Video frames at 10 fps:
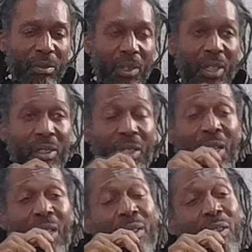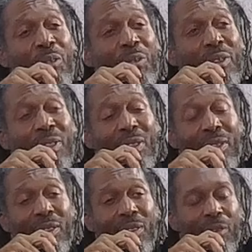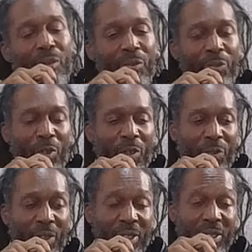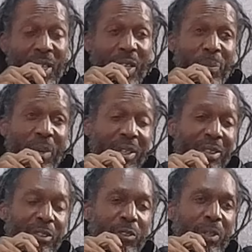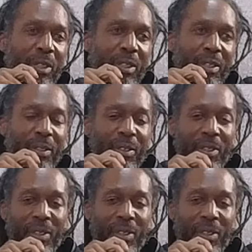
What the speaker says: there's a lot of difference in a full-fledged gangbanger and a drug dealer.